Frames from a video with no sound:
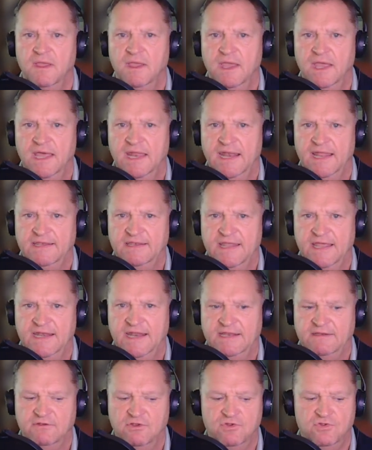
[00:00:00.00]
and
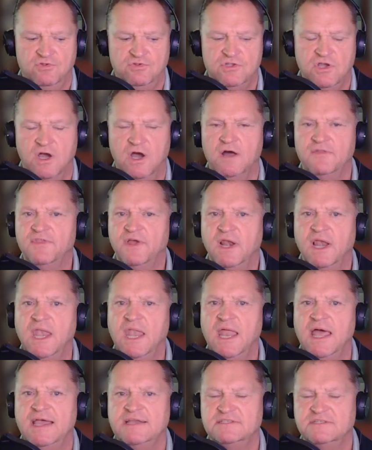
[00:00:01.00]
I taught the
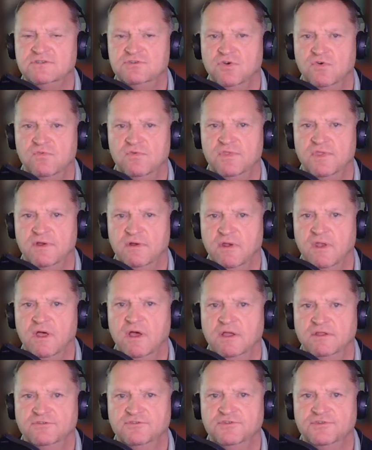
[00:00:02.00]
classes over their
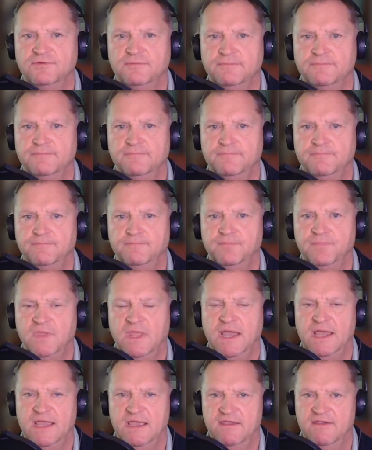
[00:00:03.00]
lunch.
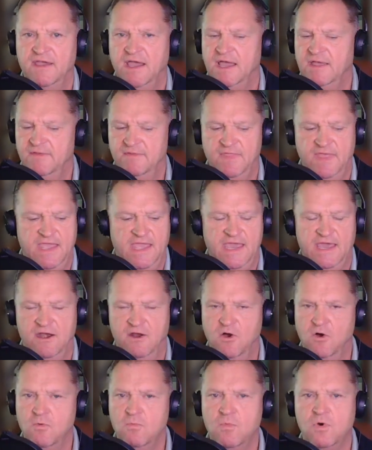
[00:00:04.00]
They had
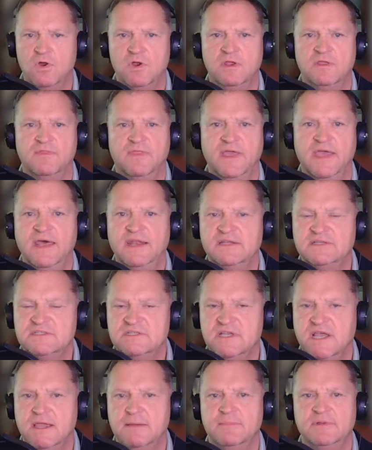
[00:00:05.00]
homework, they had
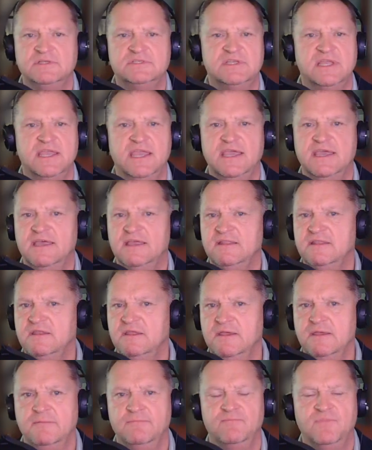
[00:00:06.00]
assignments, they
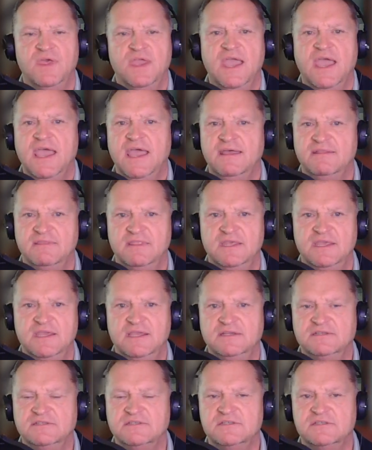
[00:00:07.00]
had
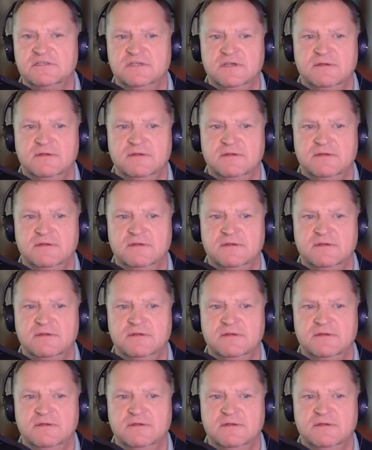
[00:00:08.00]
these